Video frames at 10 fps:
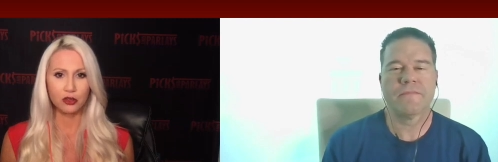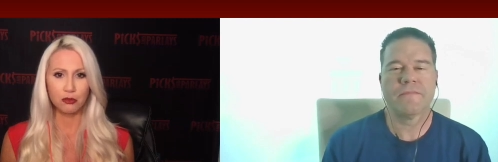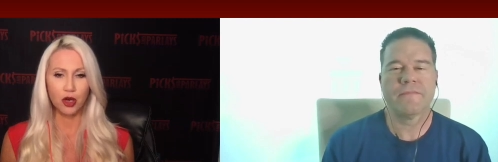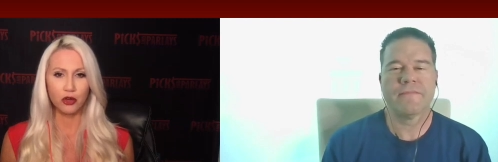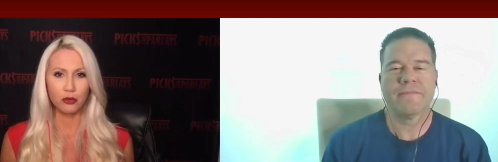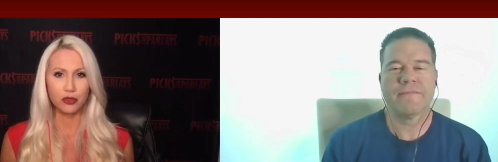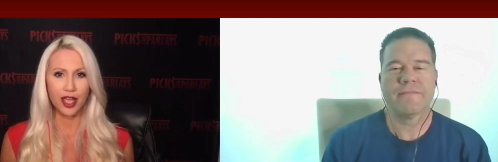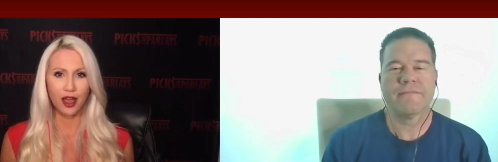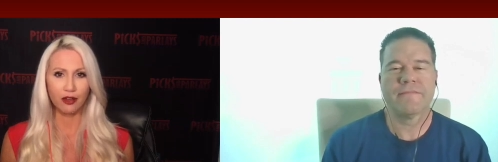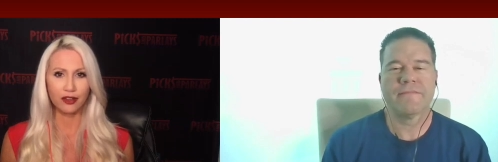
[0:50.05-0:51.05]
Speaker 1: mowing him
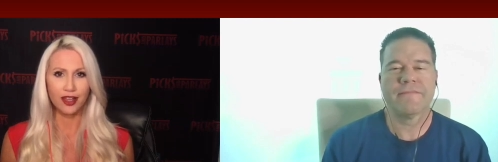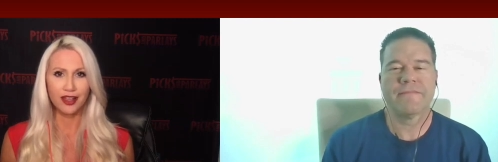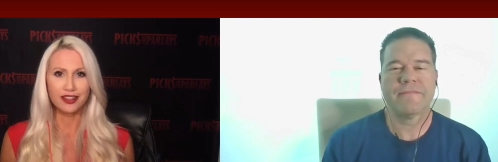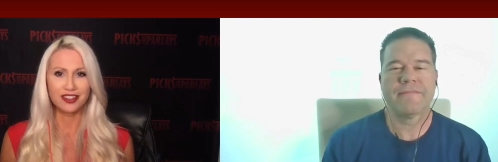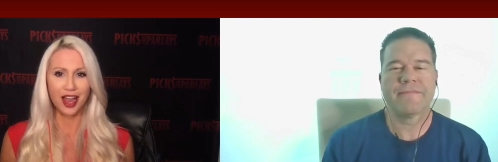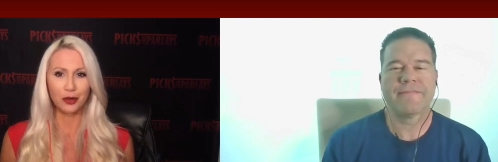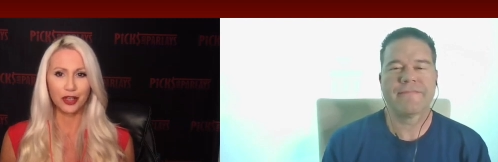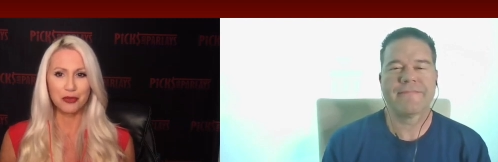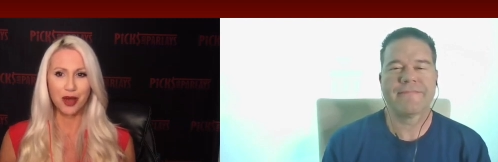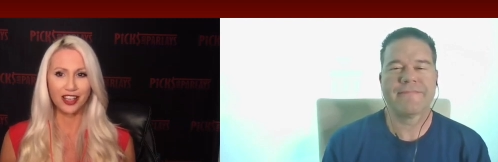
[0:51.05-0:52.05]
down. Scott
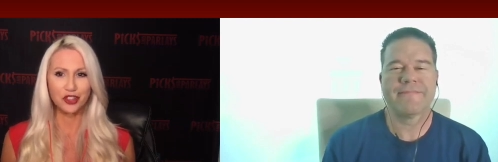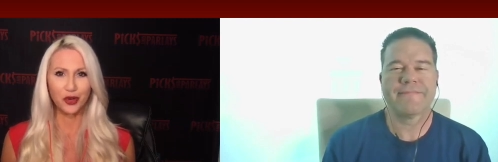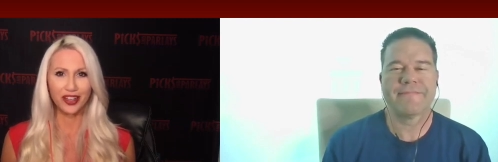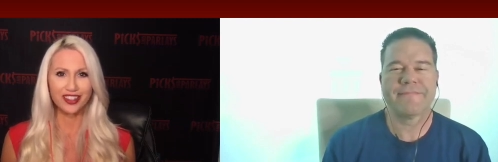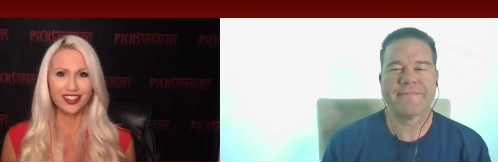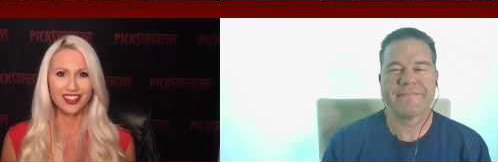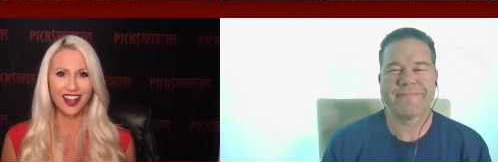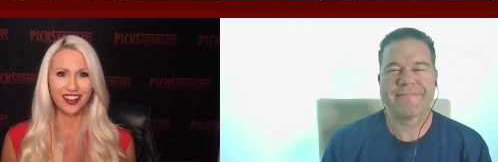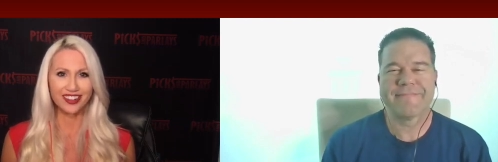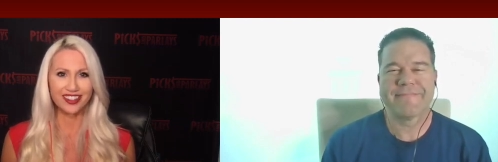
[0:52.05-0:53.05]
Rickenbach joining us to
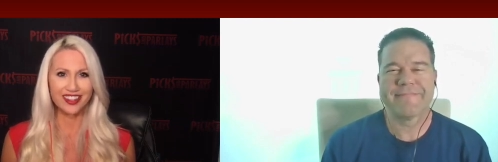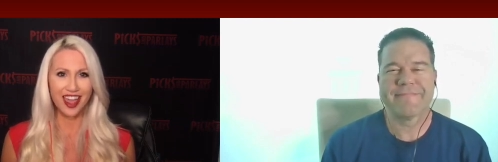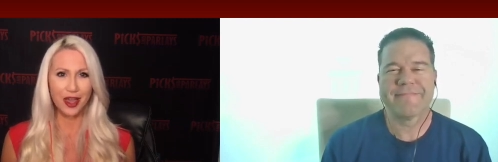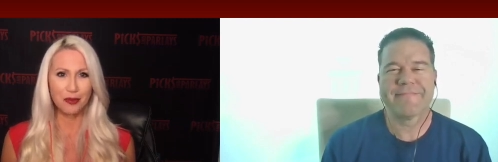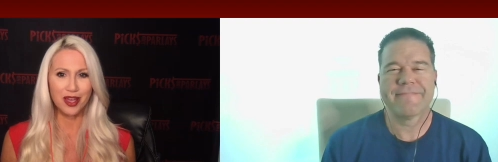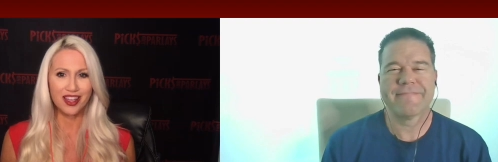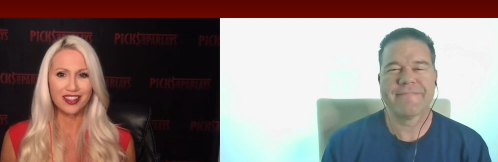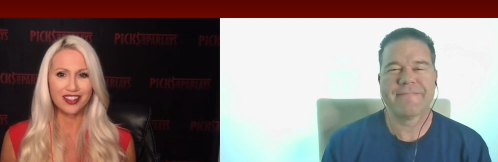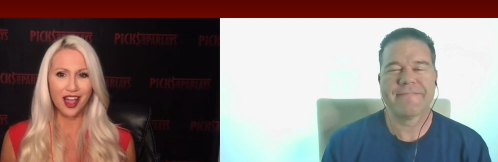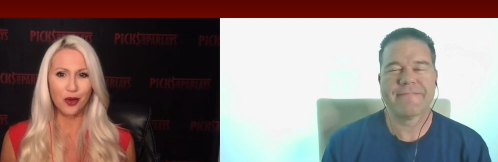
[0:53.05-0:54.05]
talk this game.
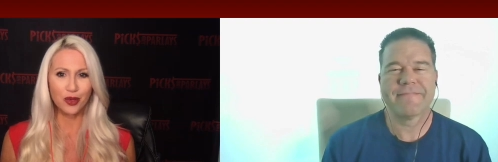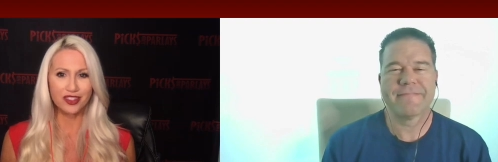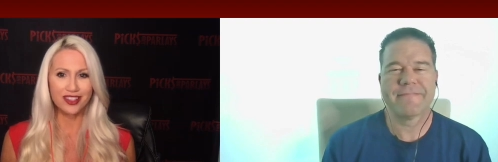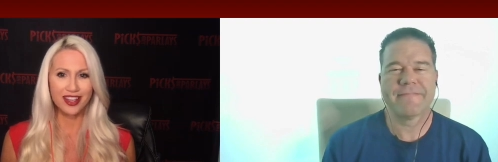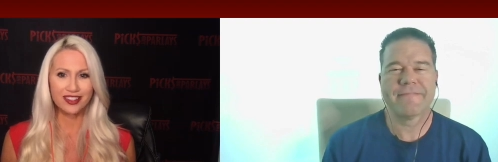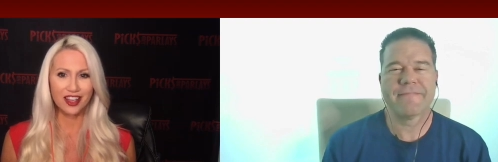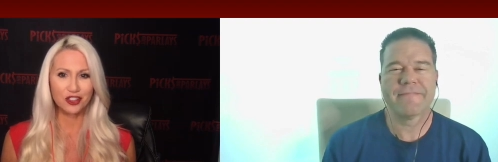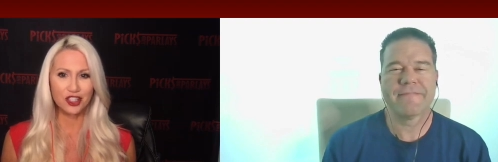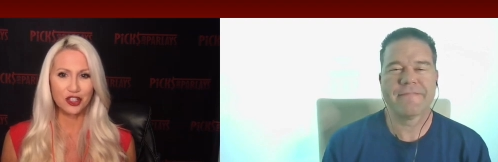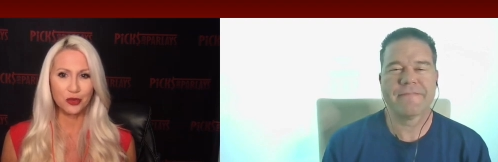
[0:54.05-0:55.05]
Scott, what stands out
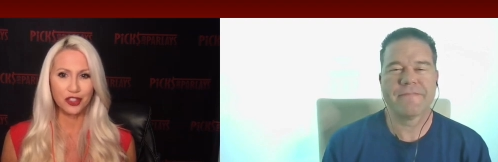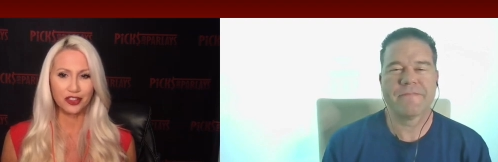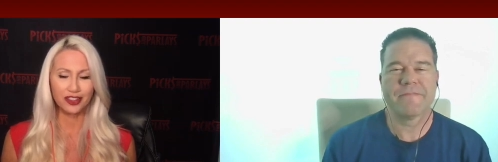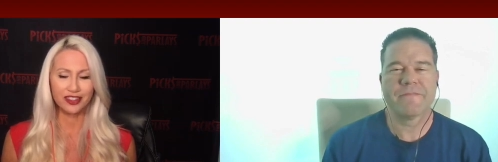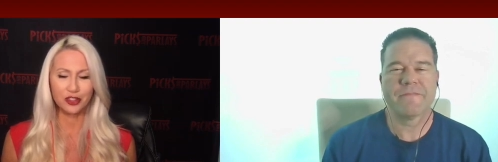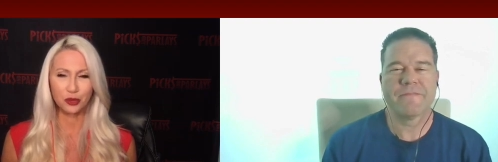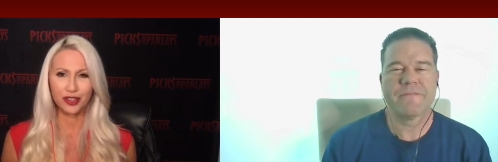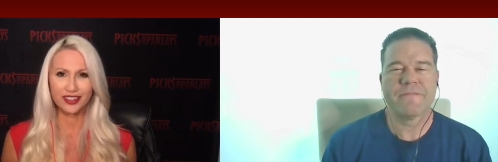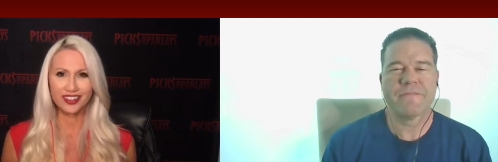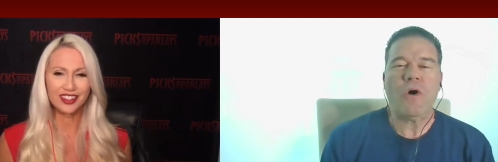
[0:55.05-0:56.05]
to you when you look at this
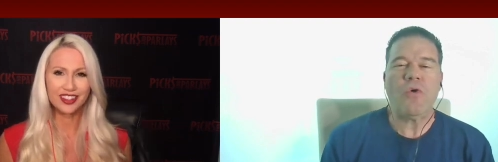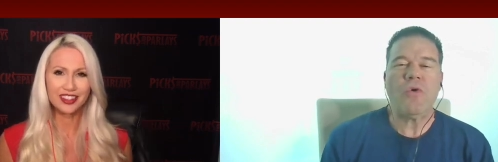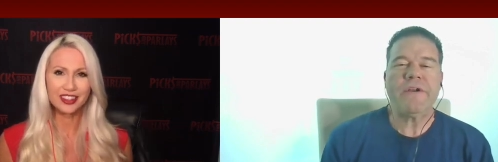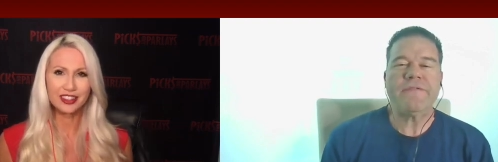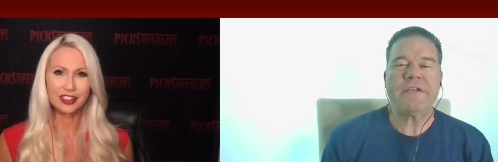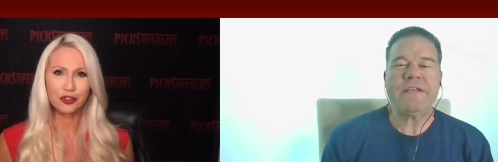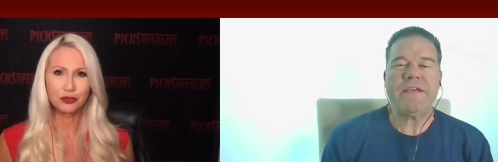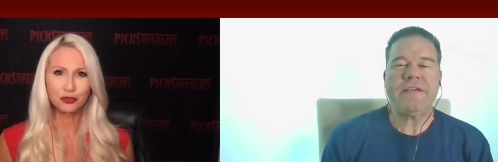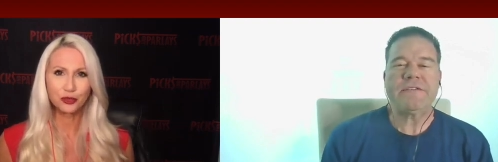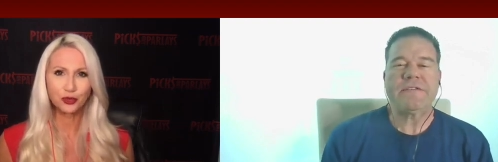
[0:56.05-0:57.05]
one?
Speaker 2: Well, one of the
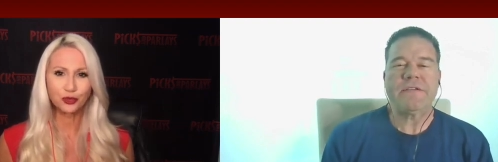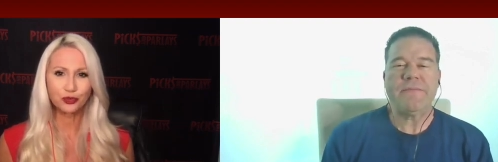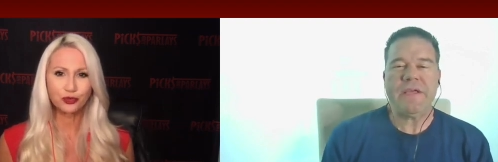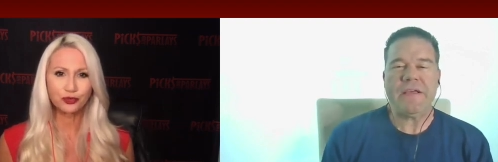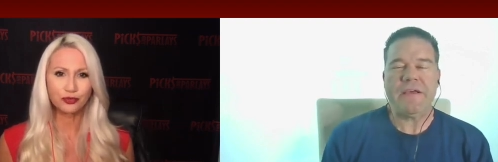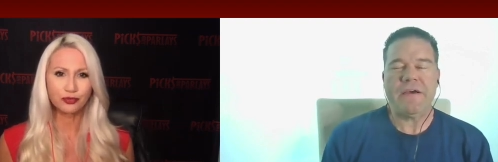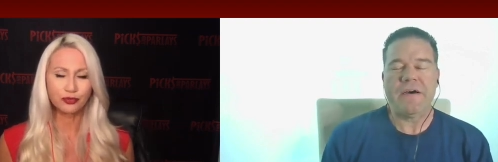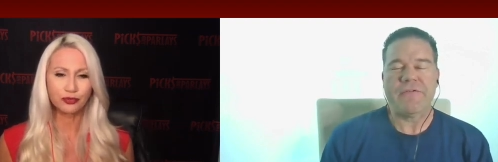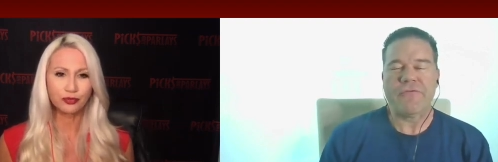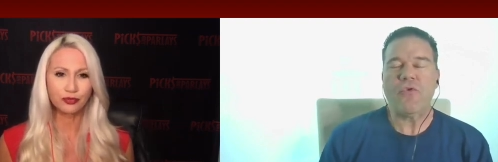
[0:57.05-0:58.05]
keys to me
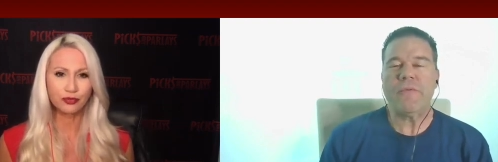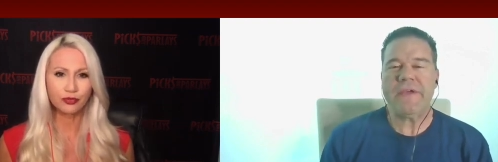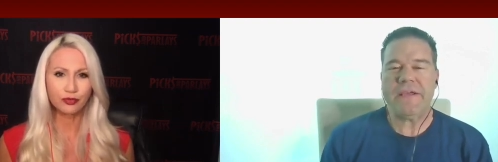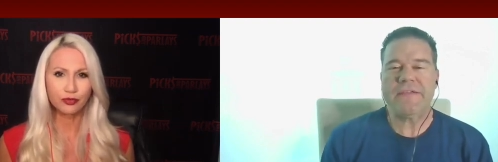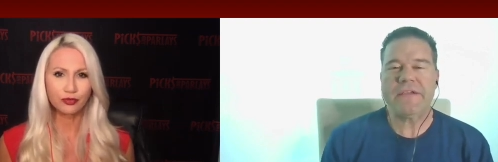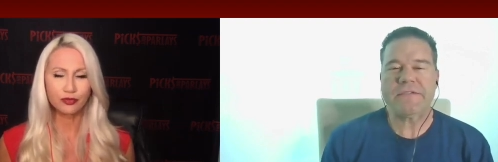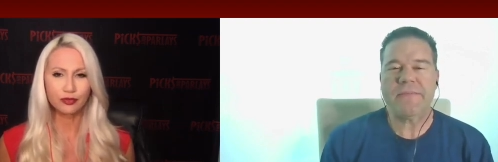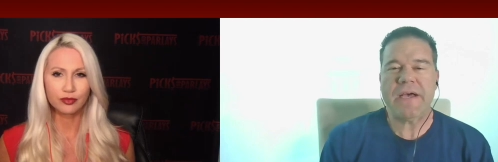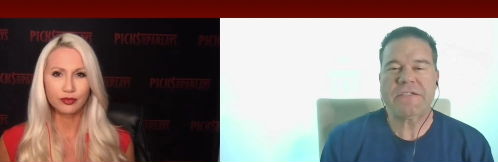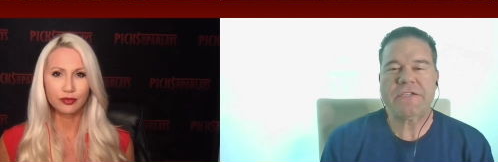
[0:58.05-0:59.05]
uh, for me in
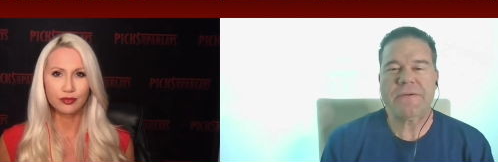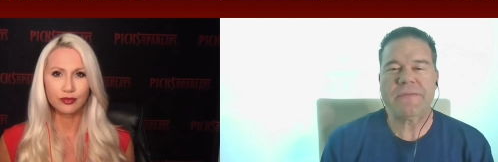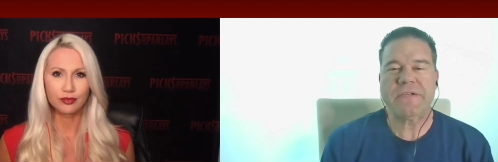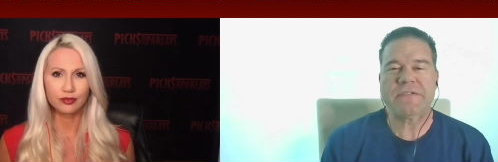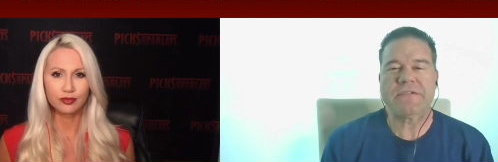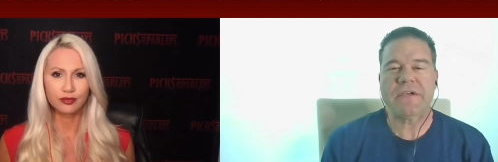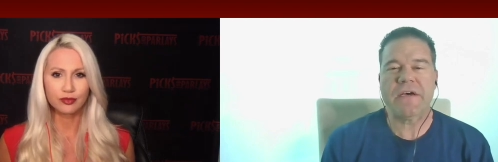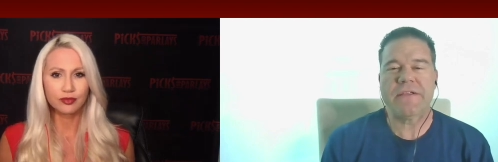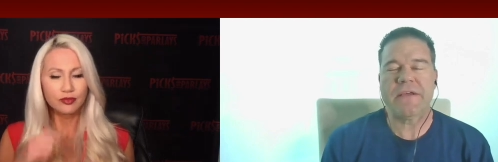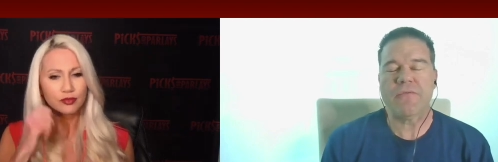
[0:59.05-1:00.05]
this matchup is
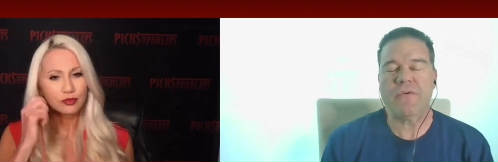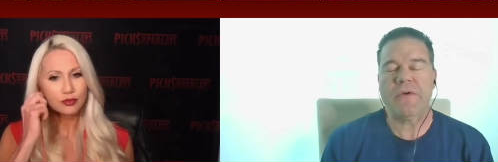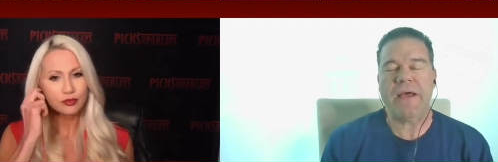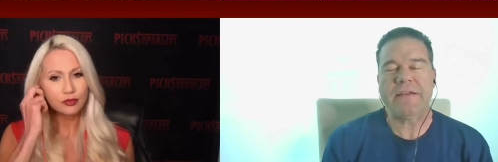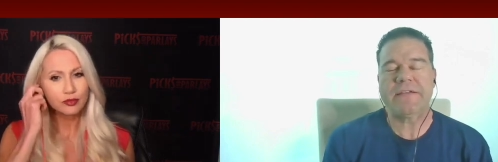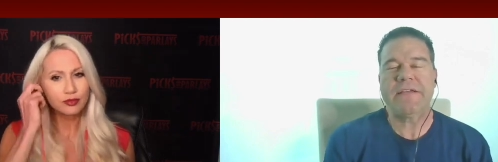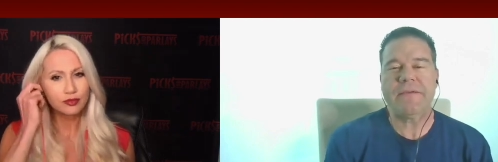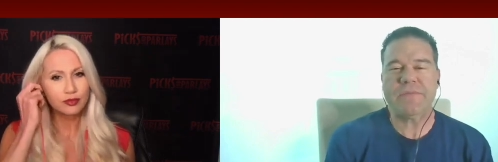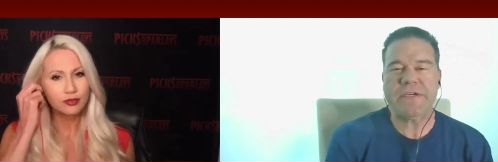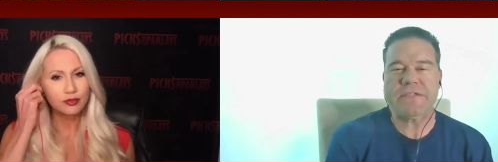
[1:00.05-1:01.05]
uh, that had to
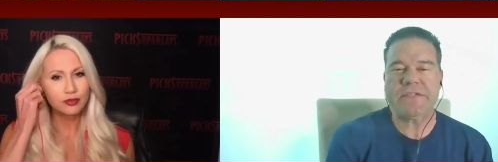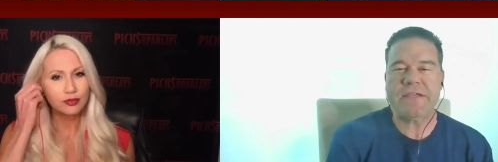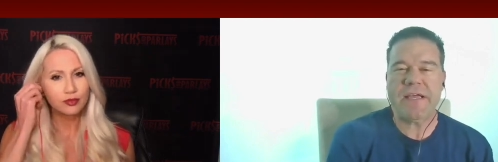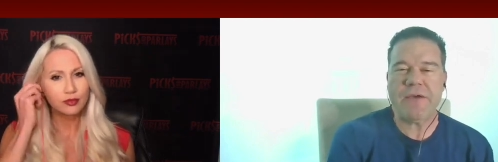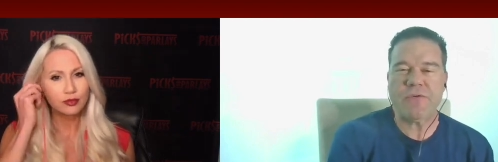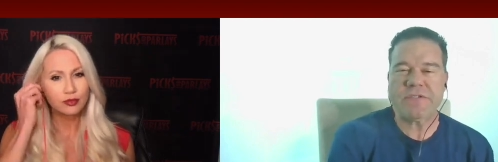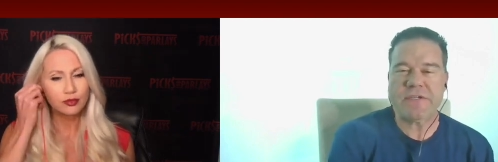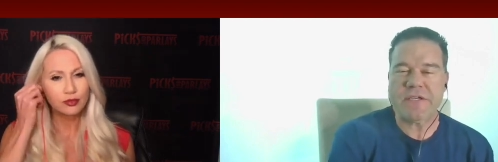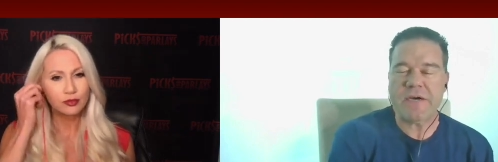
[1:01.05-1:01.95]
take place today was the